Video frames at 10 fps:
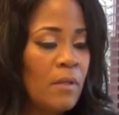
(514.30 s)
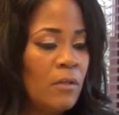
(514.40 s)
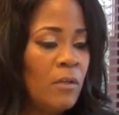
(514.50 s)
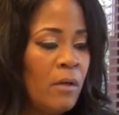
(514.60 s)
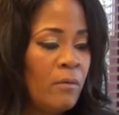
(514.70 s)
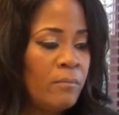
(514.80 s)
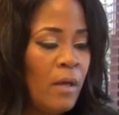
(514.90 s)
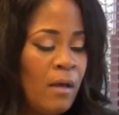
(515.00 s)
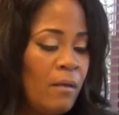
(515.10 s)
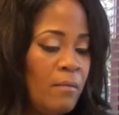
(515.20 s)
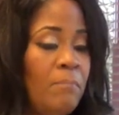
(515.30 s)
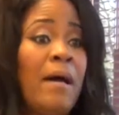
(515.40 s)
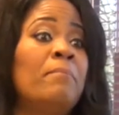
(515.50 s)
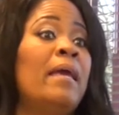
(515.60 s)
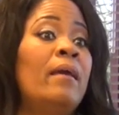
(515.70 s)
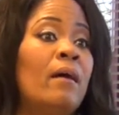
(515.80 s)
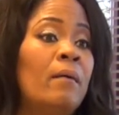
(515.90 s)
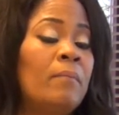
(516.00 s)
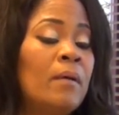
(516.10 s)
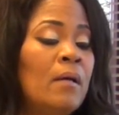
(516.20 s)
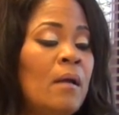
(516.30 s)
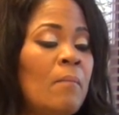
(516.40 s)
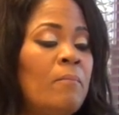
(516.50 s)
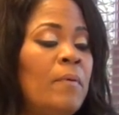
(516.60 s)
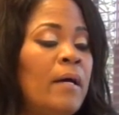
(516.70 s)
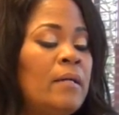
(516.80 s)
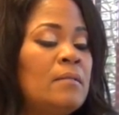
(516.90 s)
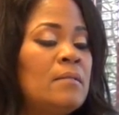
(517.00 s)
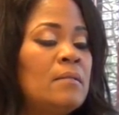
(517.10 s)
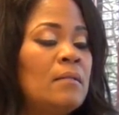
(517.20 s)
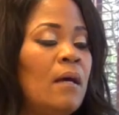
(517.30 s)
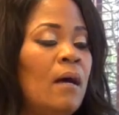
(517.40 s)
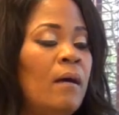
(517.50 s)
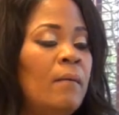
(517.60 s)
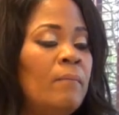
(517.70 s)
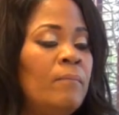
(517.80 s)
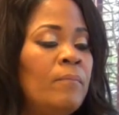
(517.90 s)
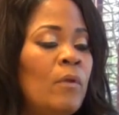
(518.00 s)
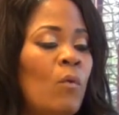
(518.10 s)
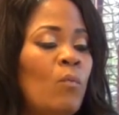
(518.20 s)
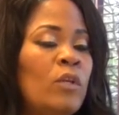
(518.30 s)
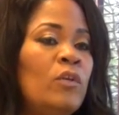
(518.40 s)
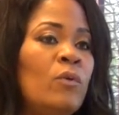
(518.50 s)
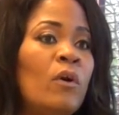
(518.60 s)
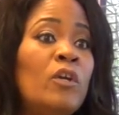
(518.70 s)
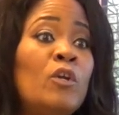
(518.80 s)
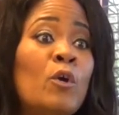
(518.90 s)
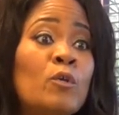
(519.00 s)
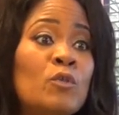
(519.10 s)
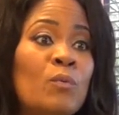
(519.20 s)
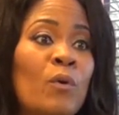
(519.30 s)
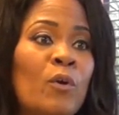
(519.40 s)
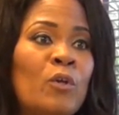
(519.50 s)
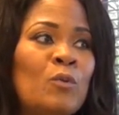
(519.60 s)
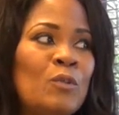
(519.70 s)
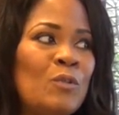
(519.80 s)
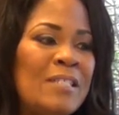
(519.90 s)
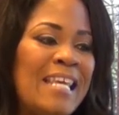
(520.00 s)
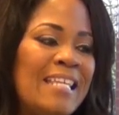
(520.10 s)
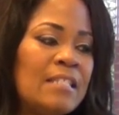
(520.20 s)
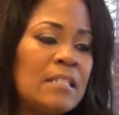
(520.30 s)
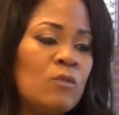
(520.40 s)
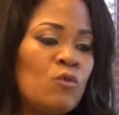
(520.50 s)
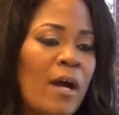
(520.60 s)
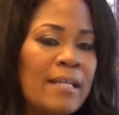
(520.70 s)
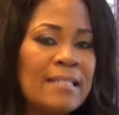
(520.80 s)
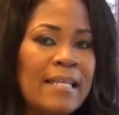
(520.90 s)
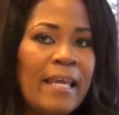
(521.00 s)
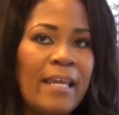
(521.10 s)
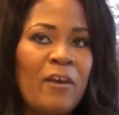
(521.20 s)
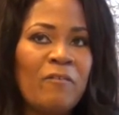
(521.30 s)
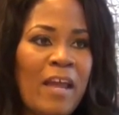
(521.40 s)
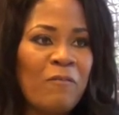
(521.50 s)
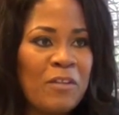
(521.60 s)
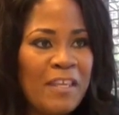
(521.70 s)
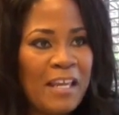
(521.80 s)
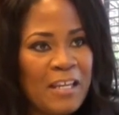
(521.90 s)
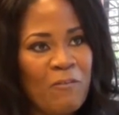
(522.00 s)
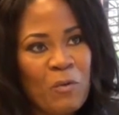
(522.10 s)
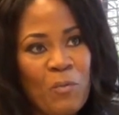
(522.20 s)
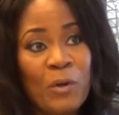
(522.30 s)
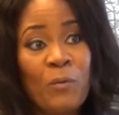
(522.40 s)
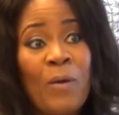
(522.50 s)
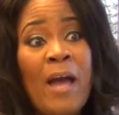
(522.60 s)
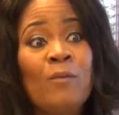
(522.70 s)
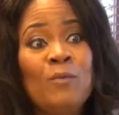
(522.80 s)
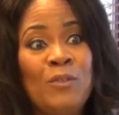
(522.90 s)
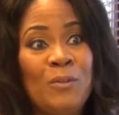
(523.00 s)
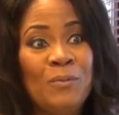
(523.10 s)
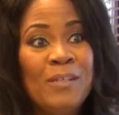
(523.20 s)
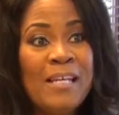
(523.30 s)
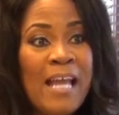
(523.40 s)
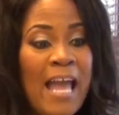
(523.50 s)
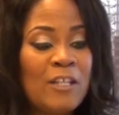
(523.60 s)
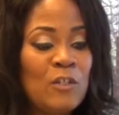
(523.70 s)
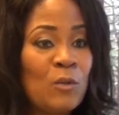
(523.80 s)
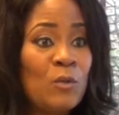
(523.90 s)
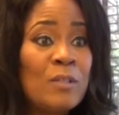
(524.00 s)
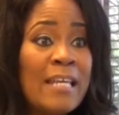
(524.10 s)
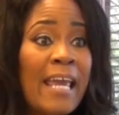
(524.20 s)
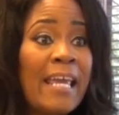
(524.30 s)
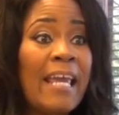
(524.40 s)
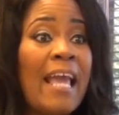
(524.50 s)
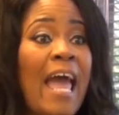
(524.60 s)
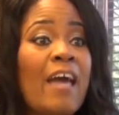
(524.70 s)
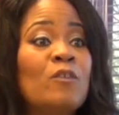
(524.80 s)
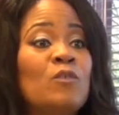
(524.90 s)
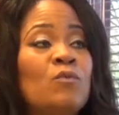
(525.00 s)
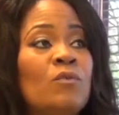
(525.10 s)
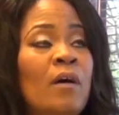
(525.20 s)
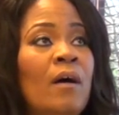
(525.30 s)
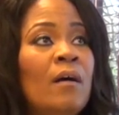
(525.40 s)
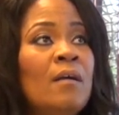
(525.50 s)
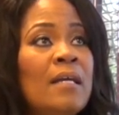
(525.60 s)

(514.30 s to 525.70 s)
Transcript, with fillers: you know uh, by makeup. But um, when you're a nurturer, you, you, tend to try to take care of everything and everyone mm-hmm. around you, right. and so you're taking extra